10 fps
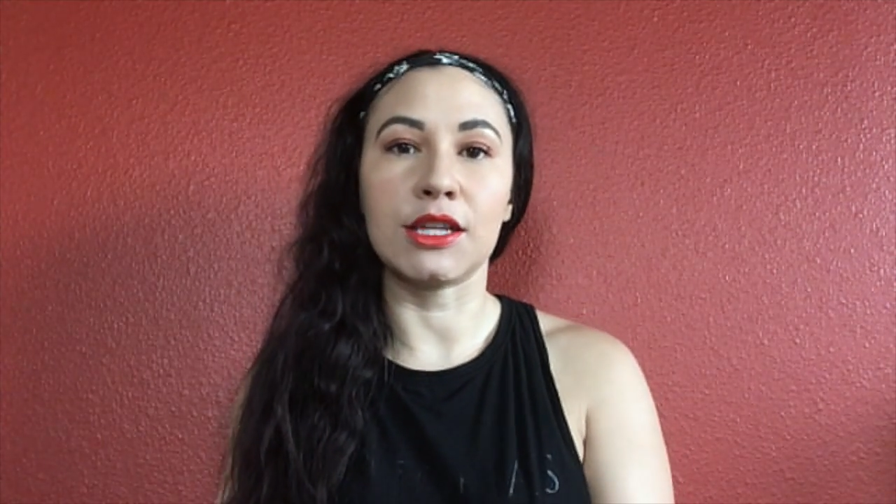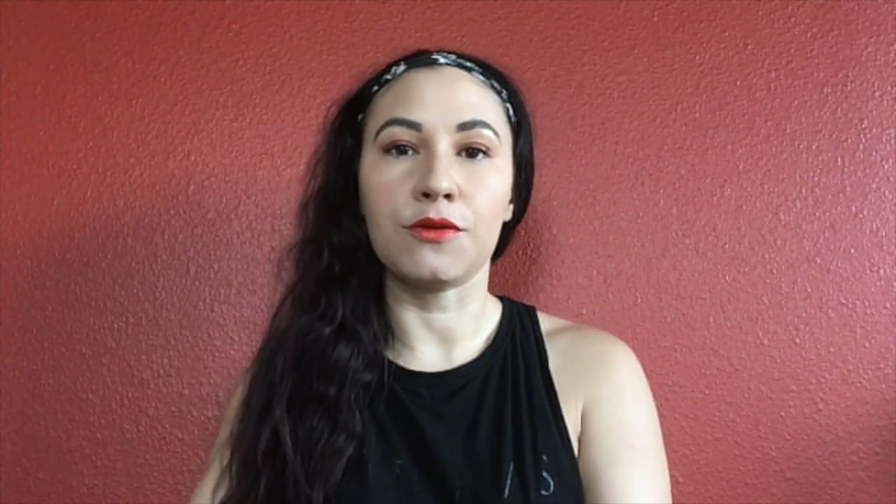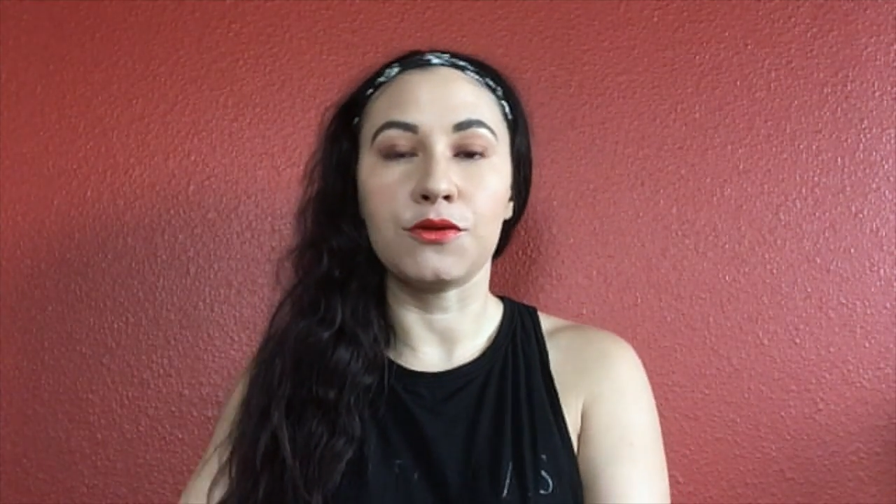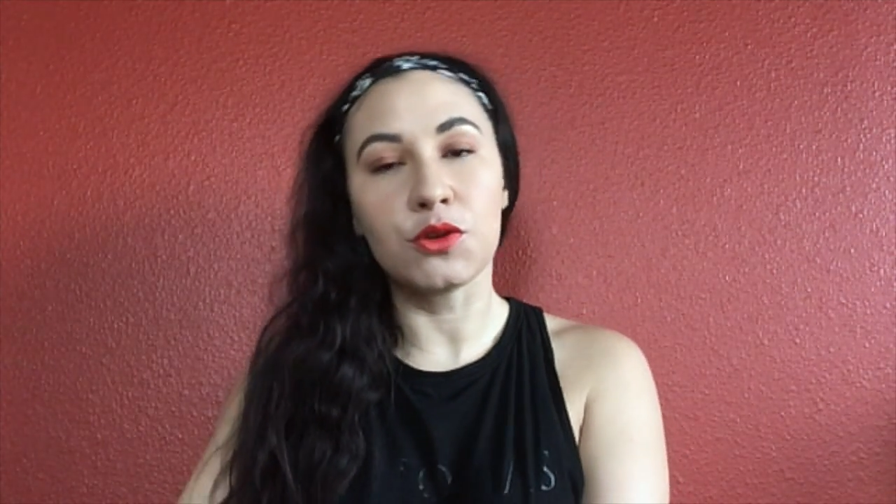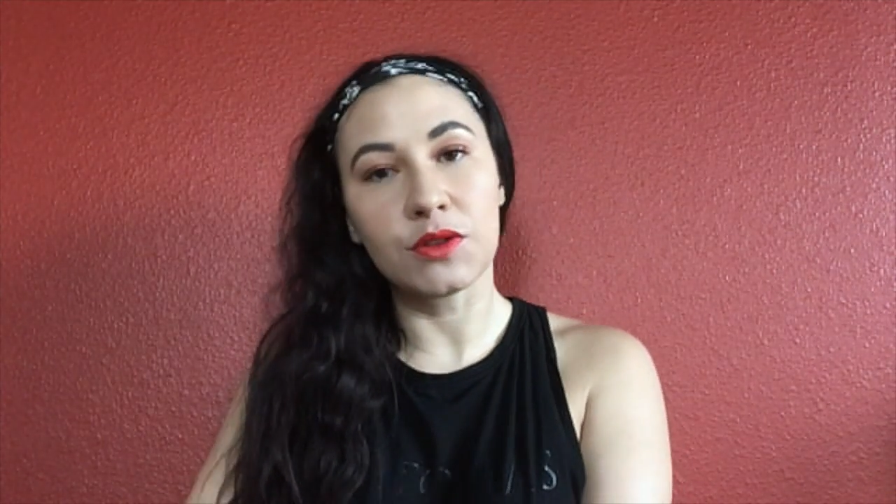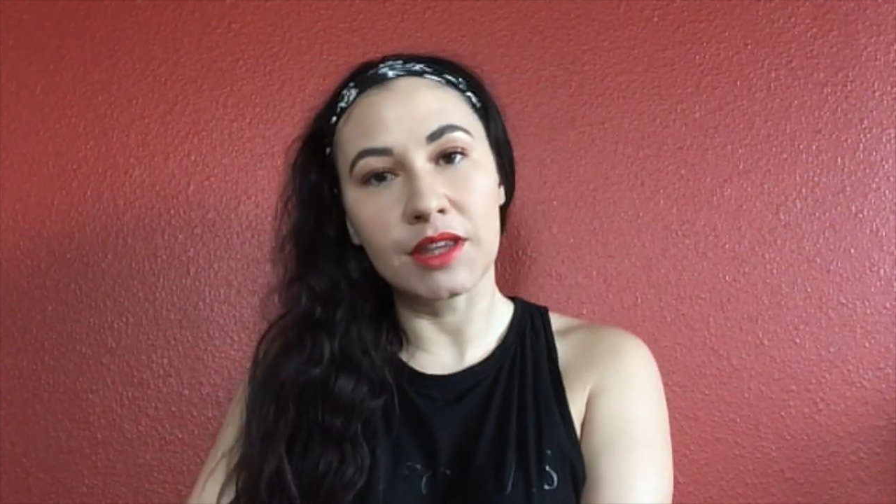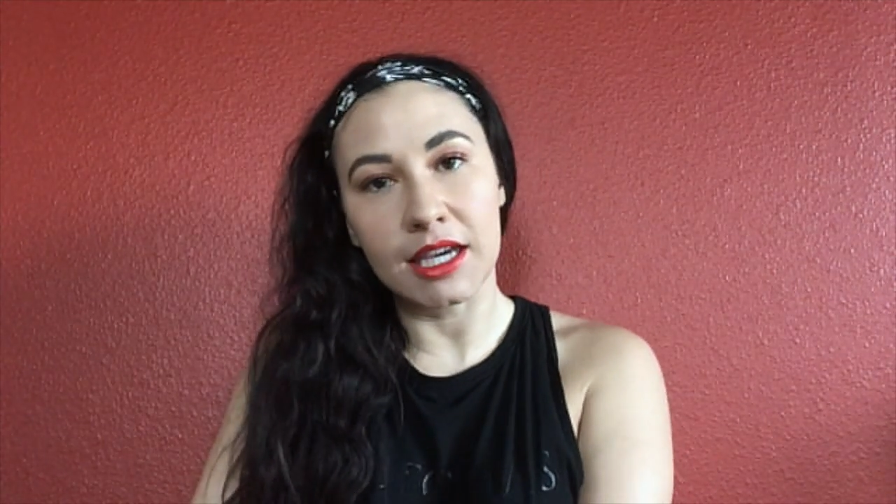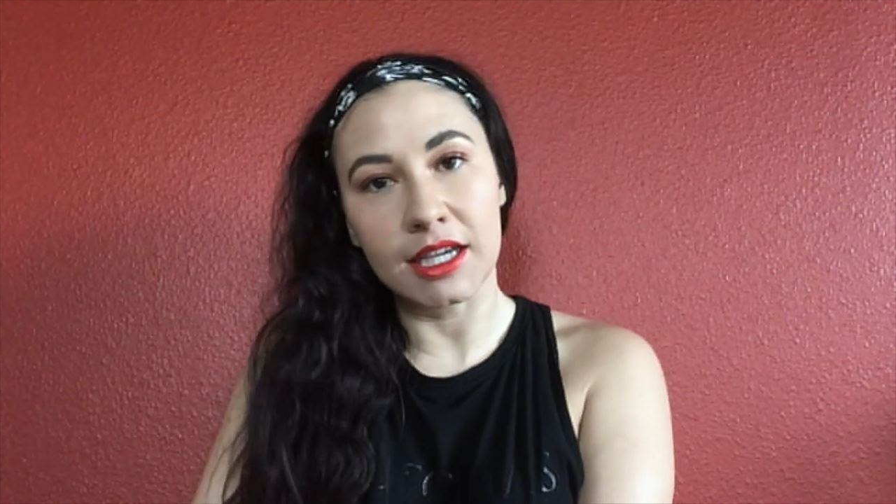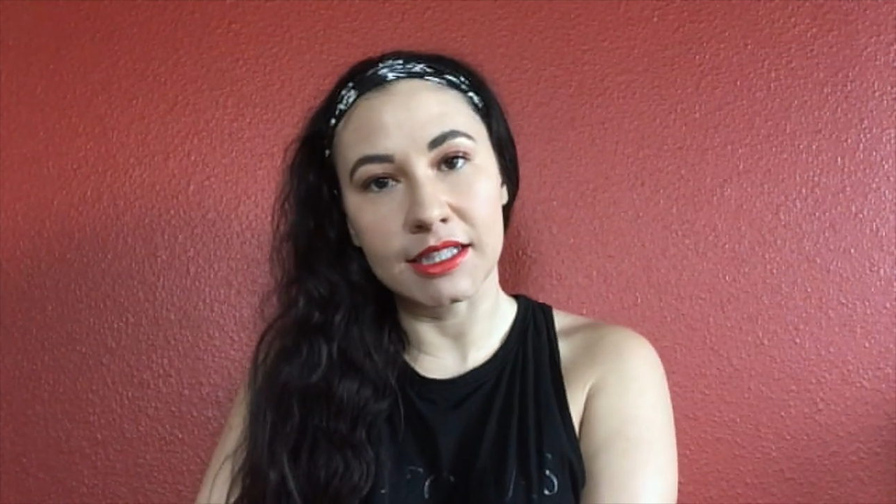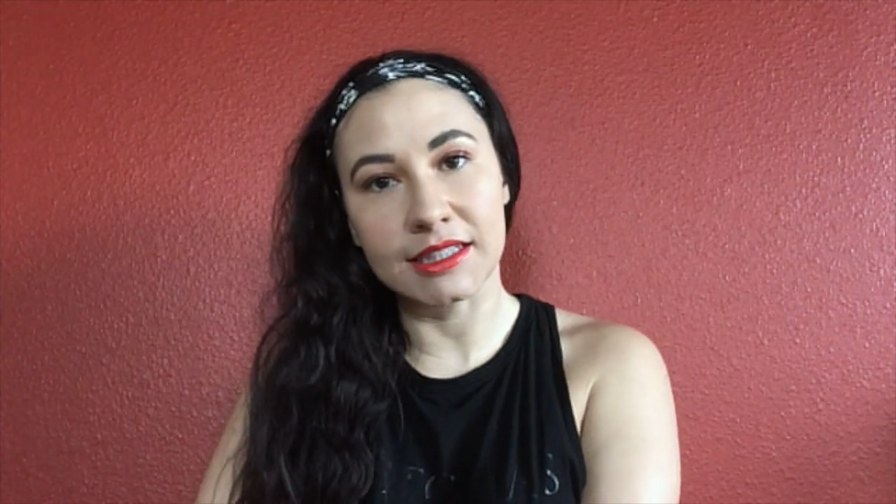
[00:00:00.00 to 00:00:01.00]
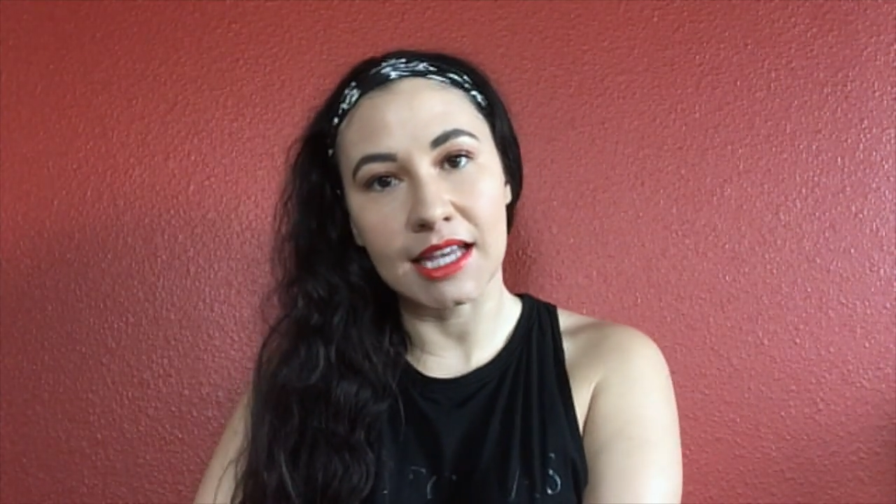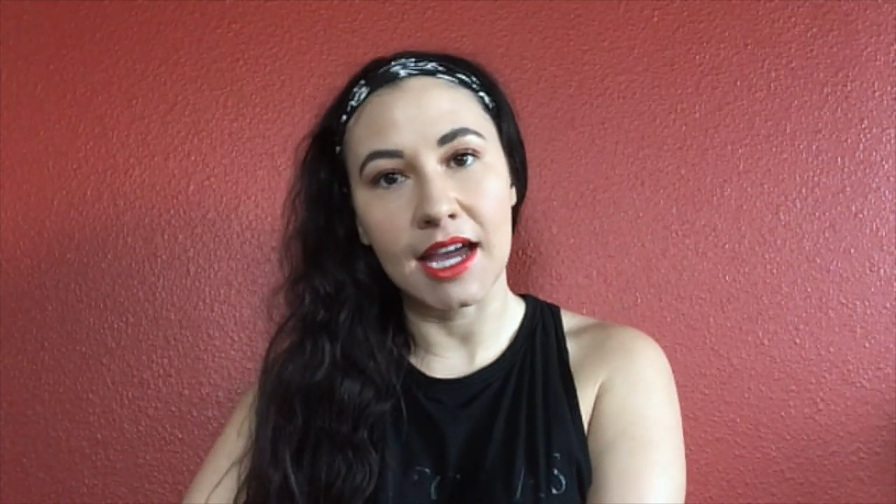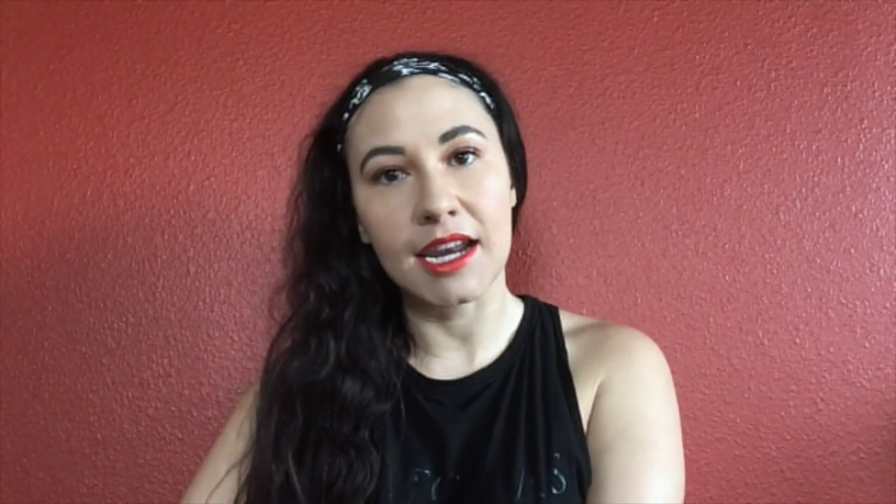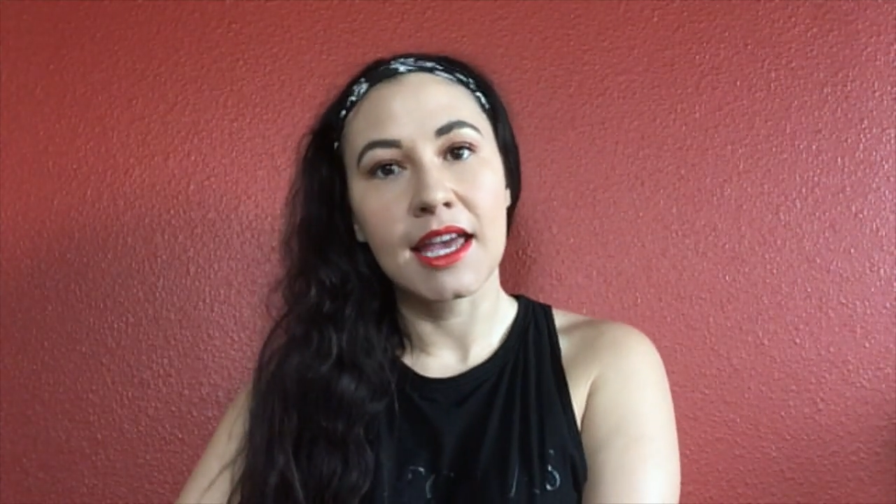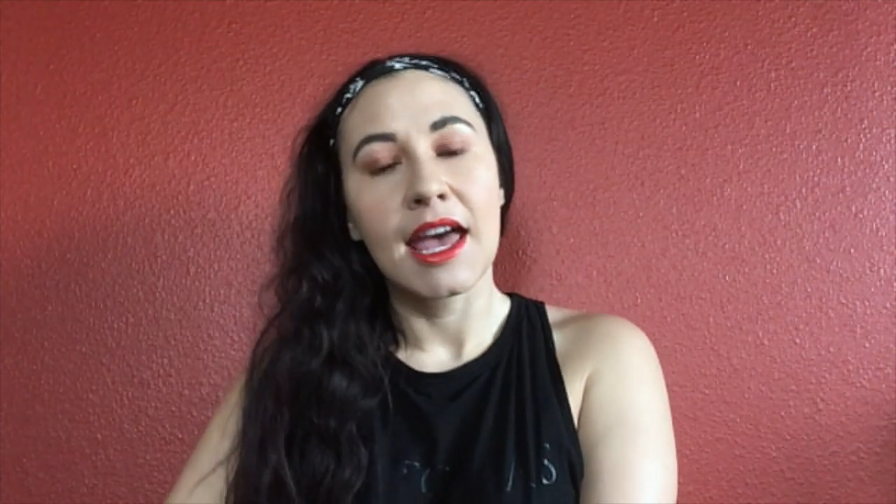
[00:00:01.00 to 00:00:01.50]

a few things that